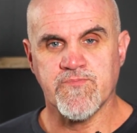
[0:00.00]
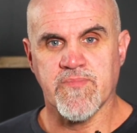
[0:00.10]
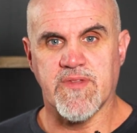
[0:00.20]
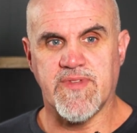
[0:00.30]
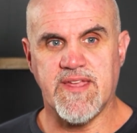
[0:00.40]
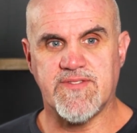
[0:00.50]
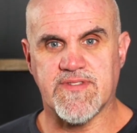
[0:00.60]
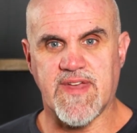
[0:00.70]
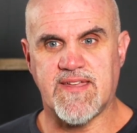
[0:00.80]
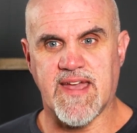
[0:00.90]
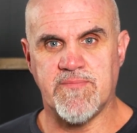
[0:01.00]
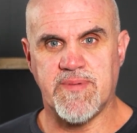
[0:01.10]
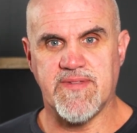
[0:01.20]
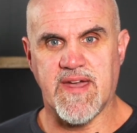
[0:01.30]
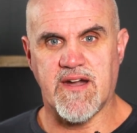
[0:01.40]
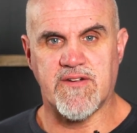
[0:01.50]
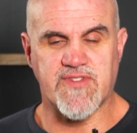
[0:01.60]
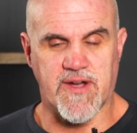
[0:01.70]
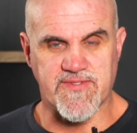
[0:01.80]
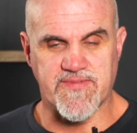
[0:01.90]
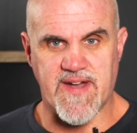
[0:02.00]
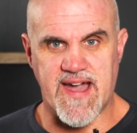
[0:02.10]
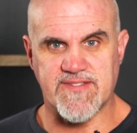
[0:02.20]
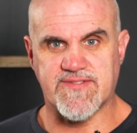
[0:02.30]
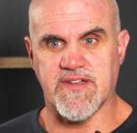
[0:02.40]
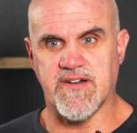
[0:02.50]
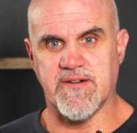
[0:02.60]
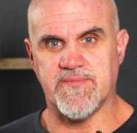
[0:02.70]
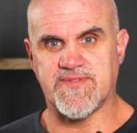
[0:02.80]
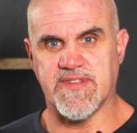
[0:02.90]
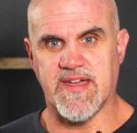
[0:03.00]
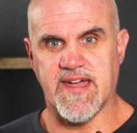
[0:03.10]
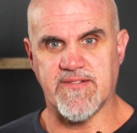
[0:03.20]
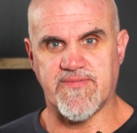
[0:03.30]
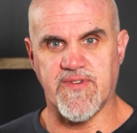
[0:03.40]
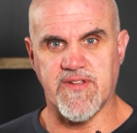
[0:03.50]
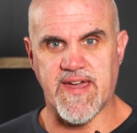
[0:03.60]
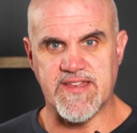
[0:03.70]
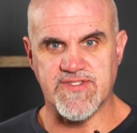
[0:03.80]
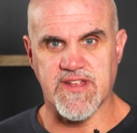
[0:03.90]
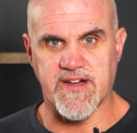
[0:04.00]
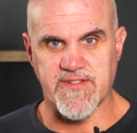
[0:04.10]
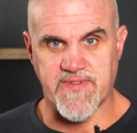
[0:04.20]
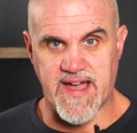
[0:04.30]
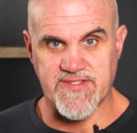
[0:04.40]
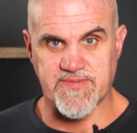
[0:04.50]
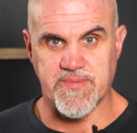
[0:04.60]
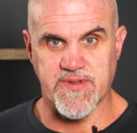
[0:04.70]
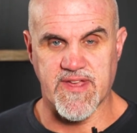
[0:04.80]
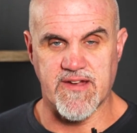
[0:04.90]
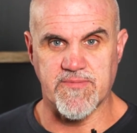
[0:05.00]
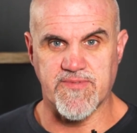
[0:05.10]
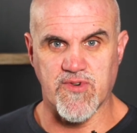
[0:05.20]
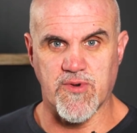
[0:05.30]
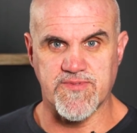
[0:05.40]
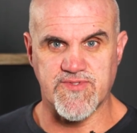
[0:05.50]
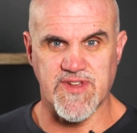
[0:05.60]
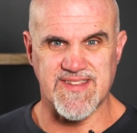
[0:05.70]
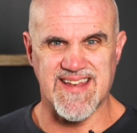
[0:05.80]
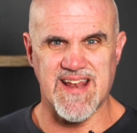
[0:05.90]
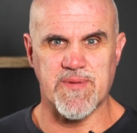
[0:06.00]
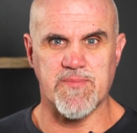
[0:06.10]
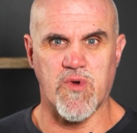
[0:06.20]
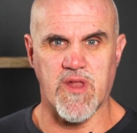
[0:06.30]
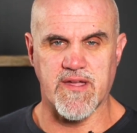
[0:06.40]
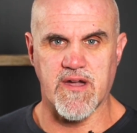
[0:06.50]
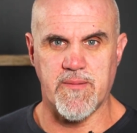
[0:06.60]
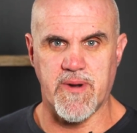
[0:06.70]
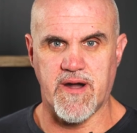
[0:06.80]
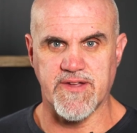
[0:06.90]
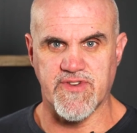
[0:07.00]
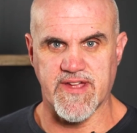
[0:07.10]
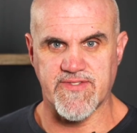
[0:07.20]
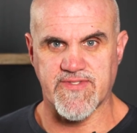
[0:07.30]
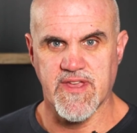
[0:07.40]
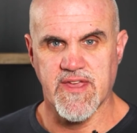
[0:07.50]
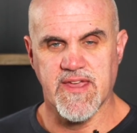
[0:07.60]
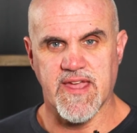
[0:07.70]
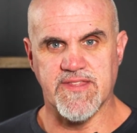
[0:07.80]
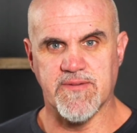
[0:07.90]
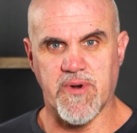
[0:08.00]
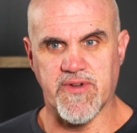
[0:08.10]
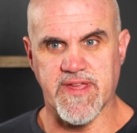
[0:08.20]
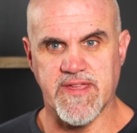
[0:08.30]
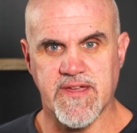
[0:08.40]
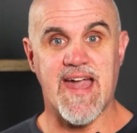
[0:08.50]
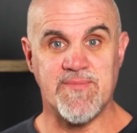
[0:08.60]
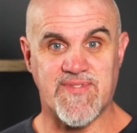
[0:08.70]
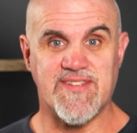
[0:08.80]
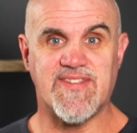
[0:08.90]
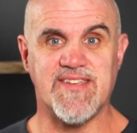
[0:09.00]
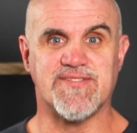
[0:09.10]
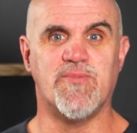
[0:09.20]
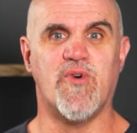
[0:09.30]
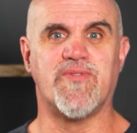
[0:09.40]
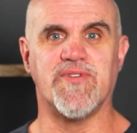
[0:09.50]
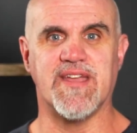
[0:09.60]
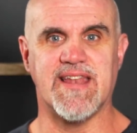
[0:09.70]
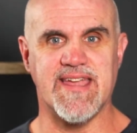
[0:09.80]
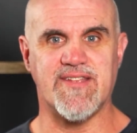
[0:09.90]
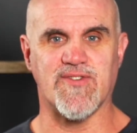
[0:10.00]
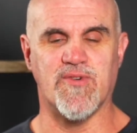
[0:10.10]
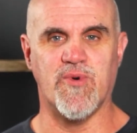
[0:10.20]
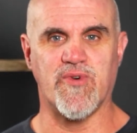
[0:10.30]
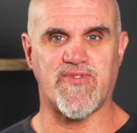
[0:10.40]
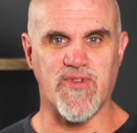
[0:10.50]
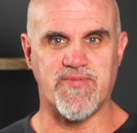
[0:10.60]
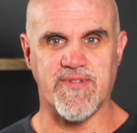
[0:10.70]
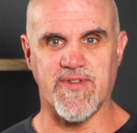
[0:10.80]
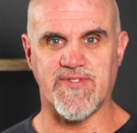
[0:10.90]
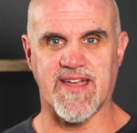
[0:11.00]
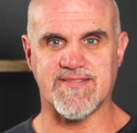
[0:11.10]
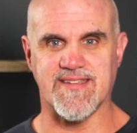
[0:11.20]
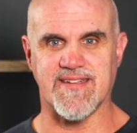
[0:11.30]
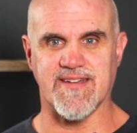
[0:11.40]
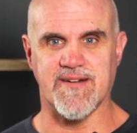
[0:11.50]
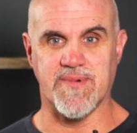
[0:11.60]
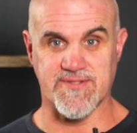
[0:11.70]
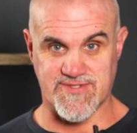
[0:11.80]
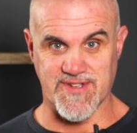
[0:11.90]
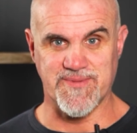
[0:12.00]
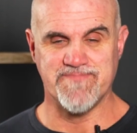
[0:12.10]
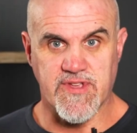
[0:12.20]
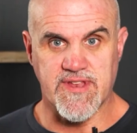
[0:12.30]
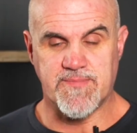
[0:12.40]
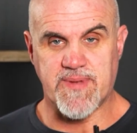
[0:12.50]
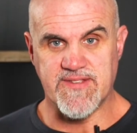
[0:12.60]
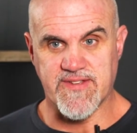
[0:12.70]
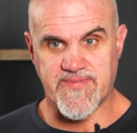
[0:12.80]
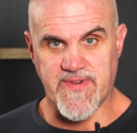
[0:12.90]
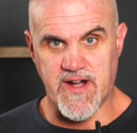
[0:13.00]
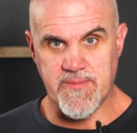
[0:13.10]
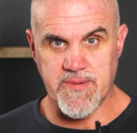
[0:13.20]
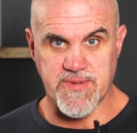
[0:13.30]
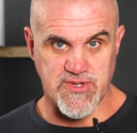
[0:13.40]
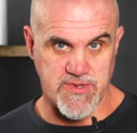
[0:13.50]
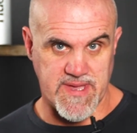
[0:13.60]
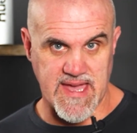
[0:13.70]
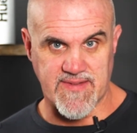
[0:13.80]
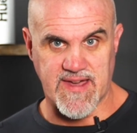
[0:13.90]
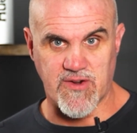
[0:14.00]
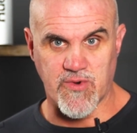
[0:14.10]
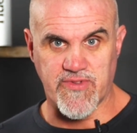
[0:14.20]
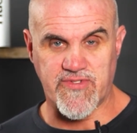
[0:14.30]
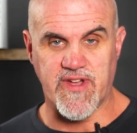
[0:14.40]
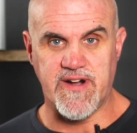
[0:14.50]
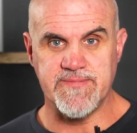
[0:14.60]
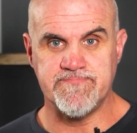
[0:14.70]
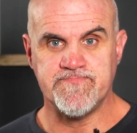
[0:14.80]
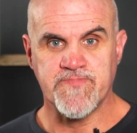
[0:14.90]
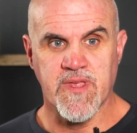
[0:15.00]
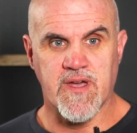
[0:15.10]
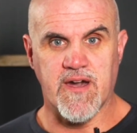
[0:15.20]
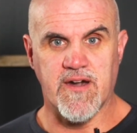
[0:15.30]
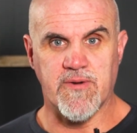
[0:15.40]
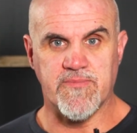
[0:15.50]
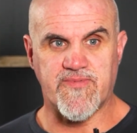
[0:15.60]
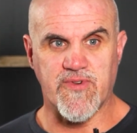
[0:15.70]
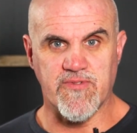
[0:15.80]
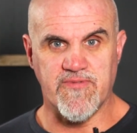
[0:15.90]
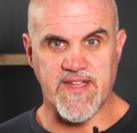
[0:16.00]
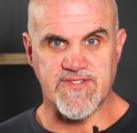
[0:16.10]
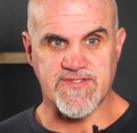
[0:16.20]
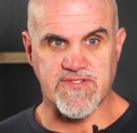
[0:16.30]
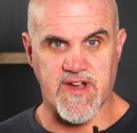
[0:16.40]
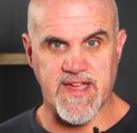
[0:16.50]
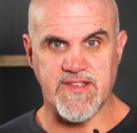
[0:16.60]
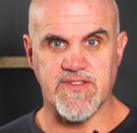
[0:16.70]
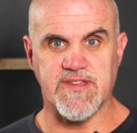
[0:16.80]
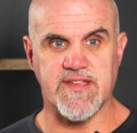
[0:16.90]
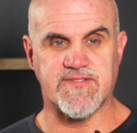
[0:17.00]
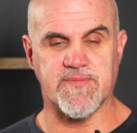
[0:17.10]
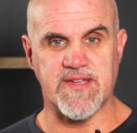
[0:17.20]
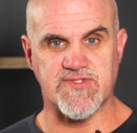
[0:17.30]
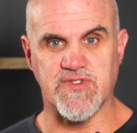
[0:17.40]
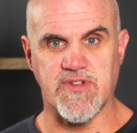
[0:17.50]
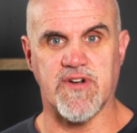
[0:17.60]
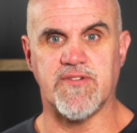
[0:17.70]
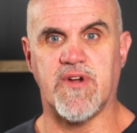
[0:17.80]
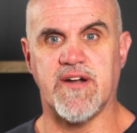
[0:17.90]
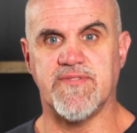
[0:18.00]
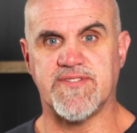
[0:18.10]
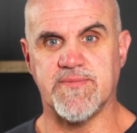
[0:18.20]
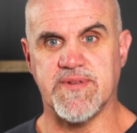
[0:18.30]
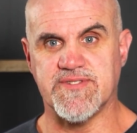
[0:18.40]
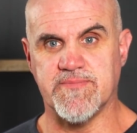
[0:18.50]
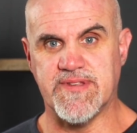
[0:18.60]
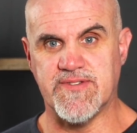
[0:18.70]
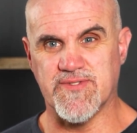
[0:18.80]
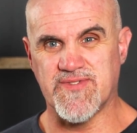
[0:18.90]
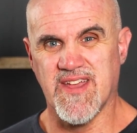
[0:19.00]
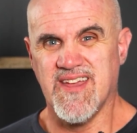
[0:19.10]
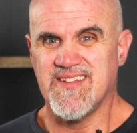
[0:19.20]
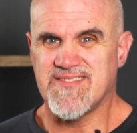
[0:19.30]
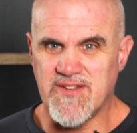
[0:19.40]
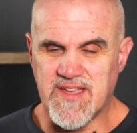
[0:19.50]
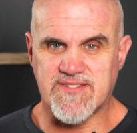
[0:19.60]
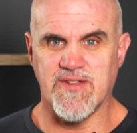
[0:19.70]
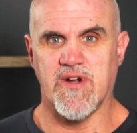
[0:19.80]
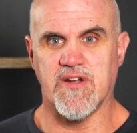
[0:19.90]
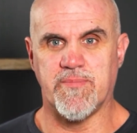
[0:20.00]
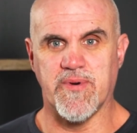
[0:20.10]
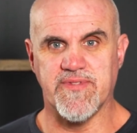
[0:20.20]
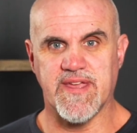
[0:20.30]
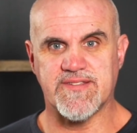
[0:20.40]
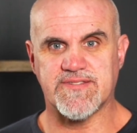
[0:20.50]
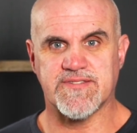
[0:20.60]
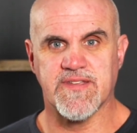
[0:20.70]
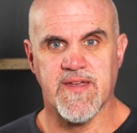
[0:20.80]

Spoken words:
They are types of fat, so they're full of energy like the fats, but they're absorbed and treated a little bit more like carbohydrates in the body. MCTs are more for the elite or more super enthusiastic amongst you. You need plenty of fibre, but you should be getting that all the time. Fruit and veg is great. You need to make sure you've got the right vitamins and minerals. don't get too hung up on this.